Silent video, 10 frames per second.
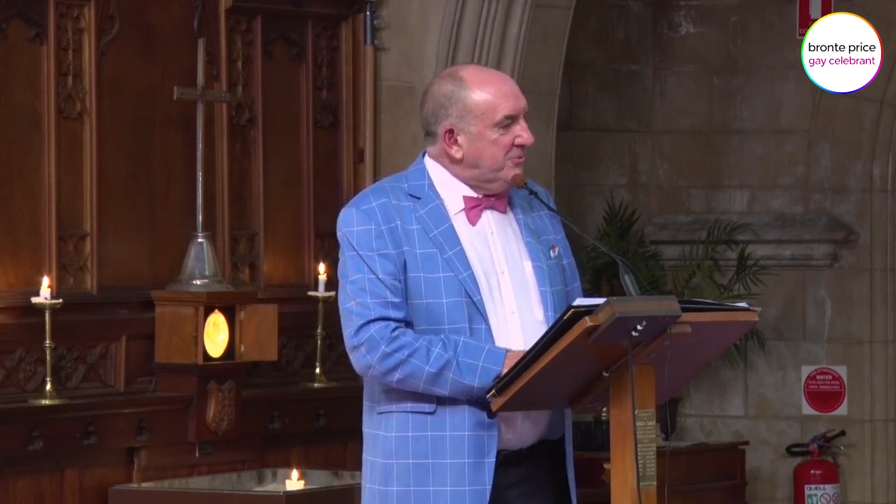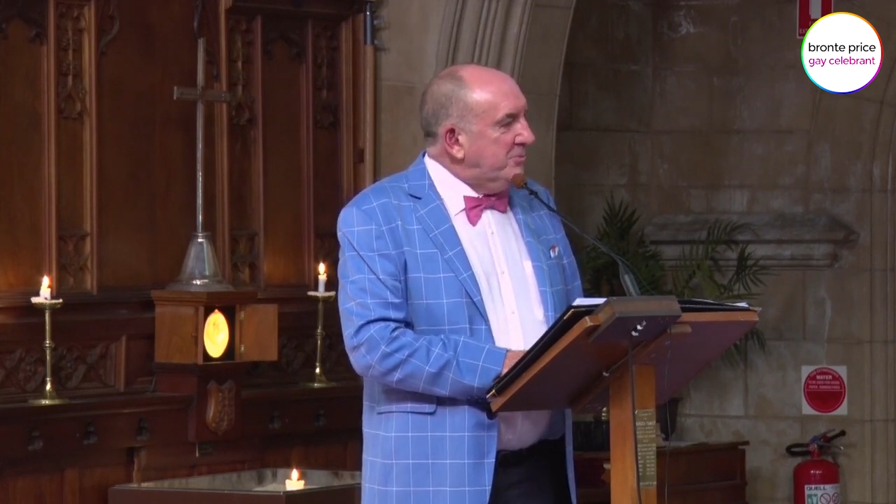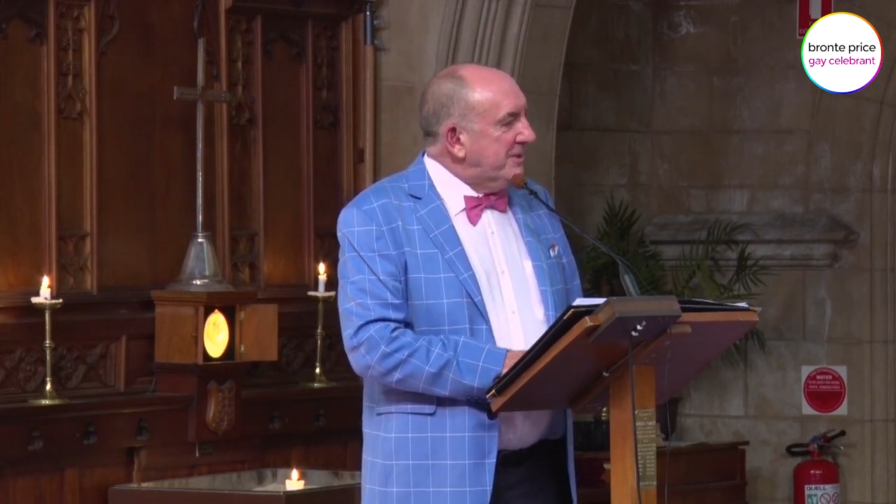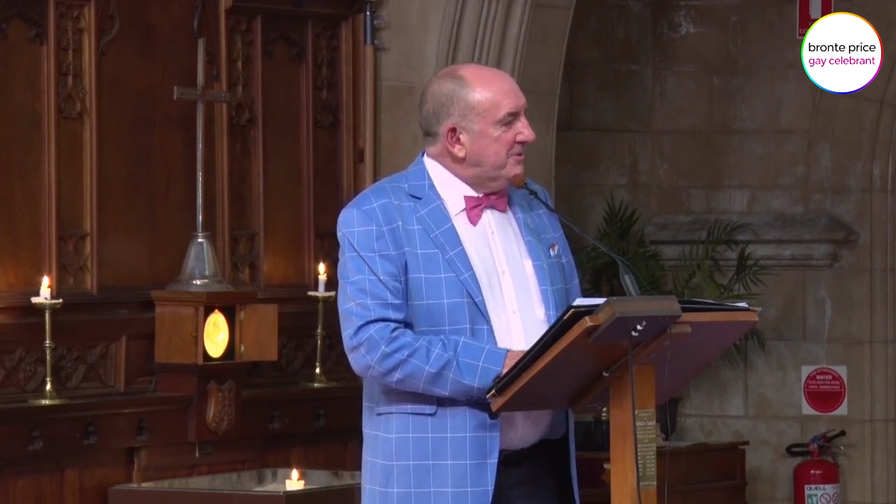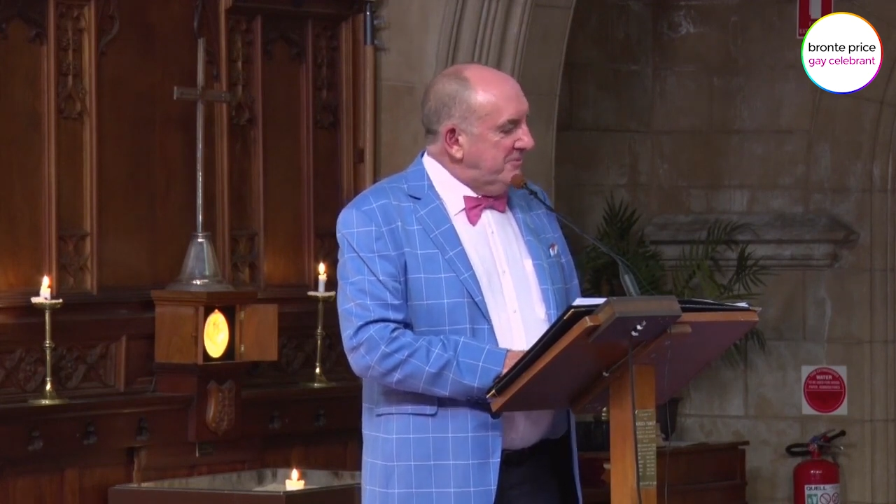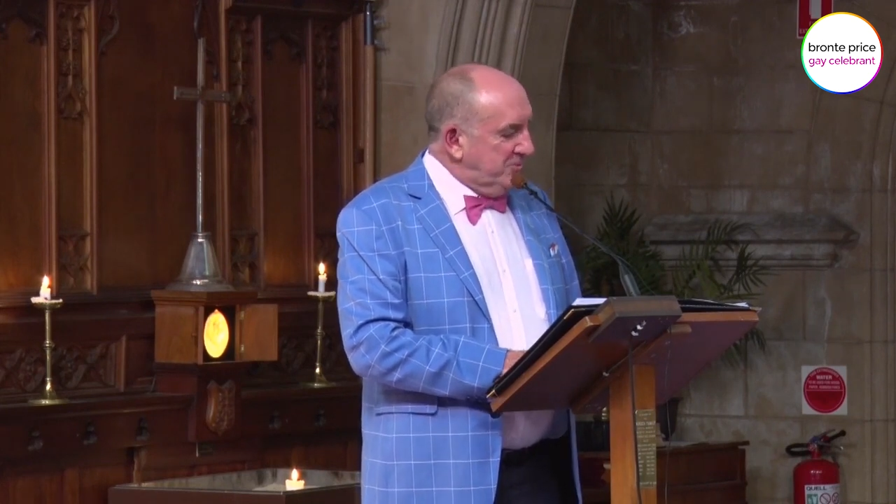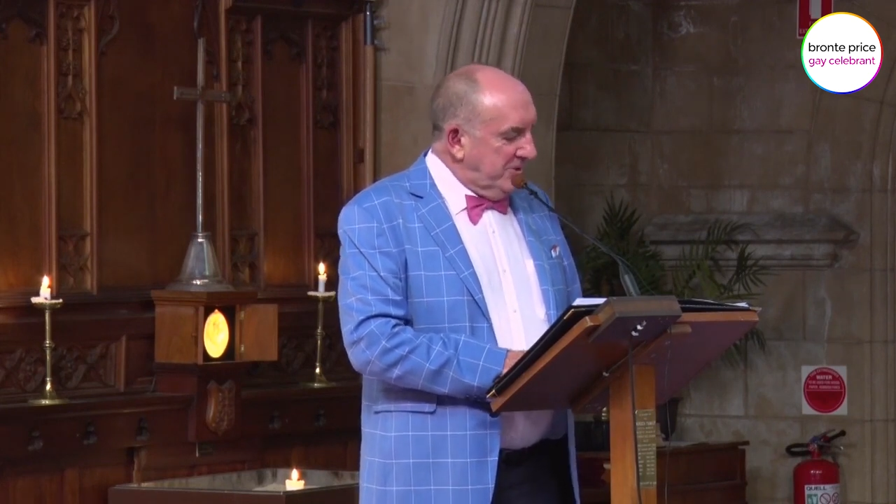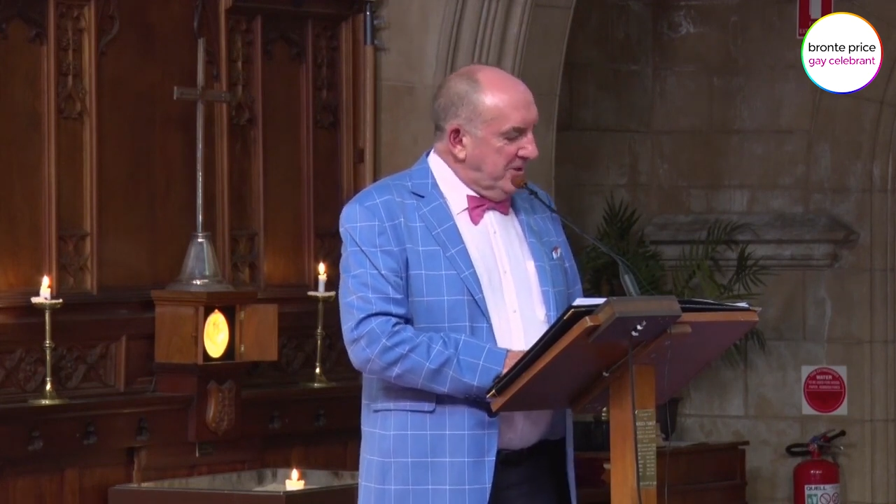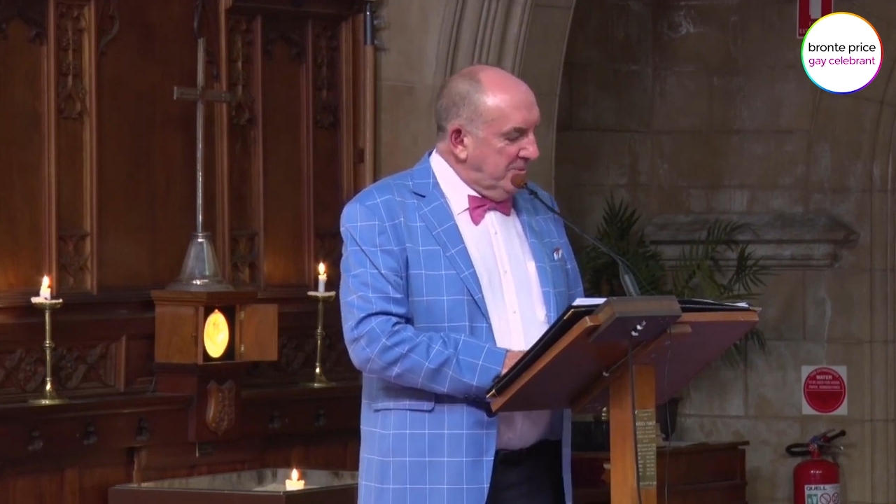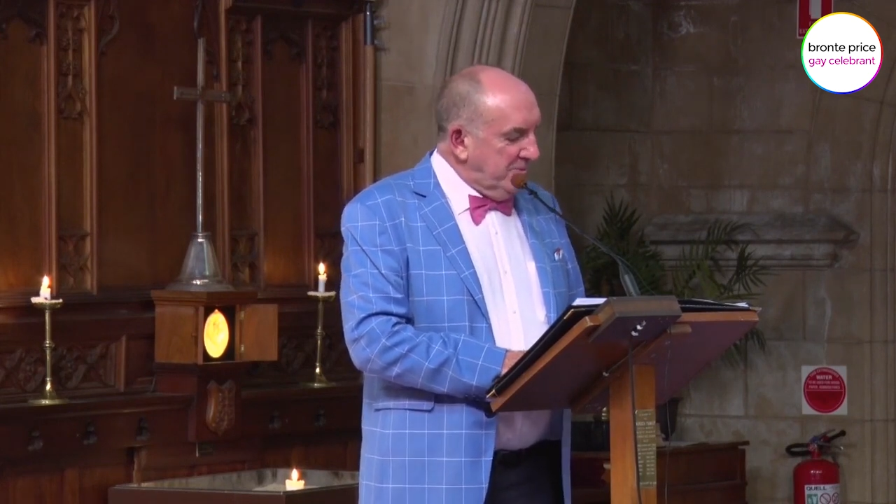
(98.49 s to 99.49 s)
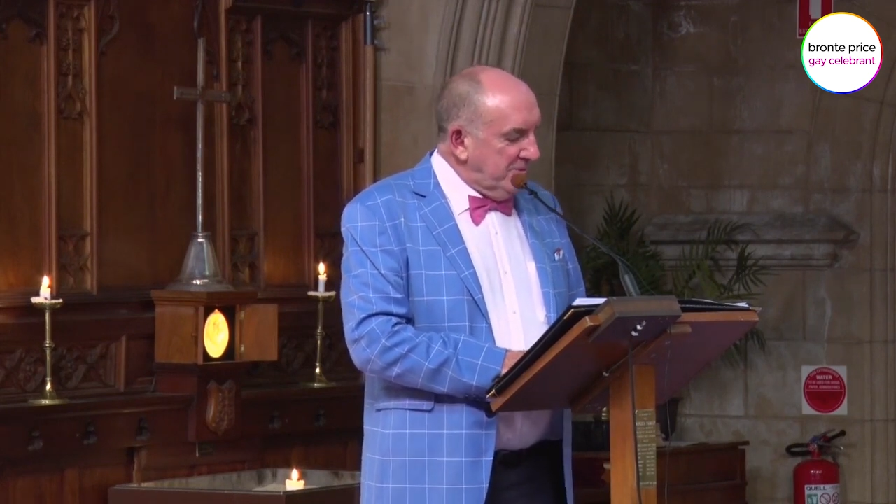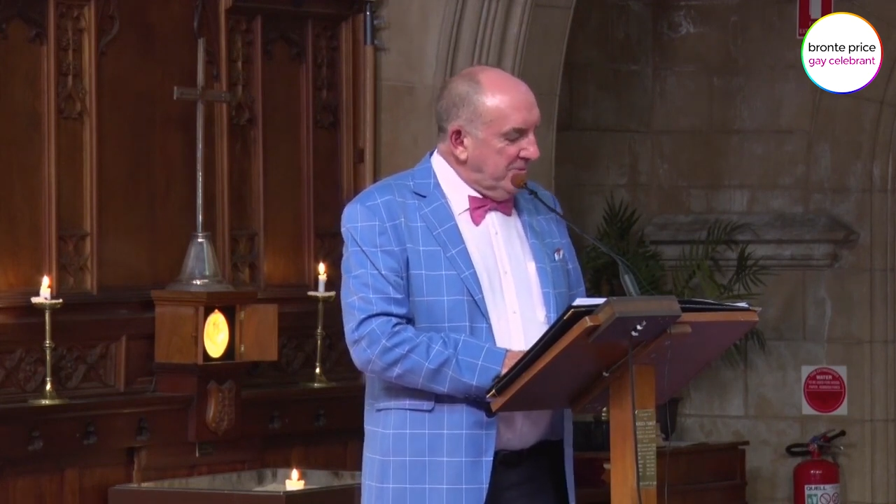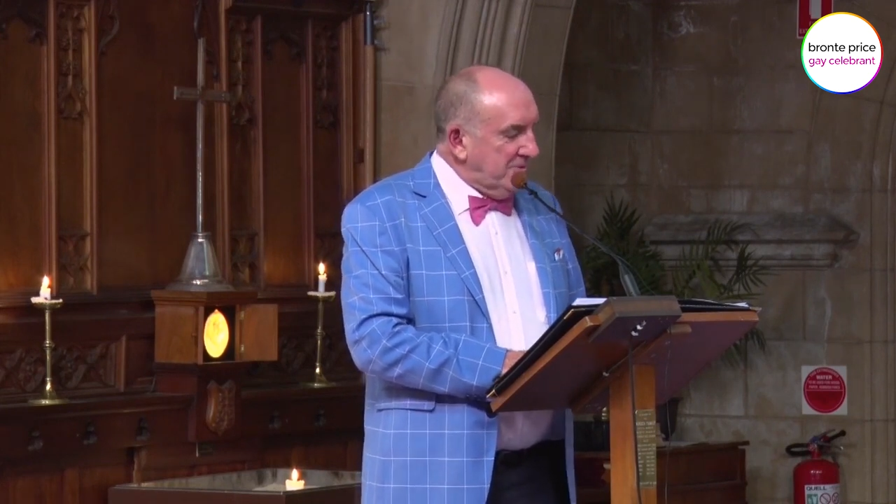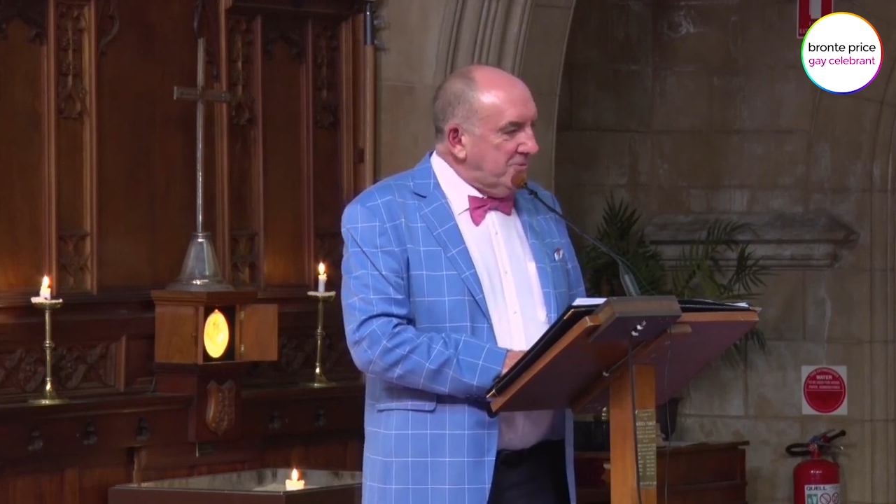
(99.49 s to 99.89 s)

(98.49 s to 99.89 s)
some wonderful times,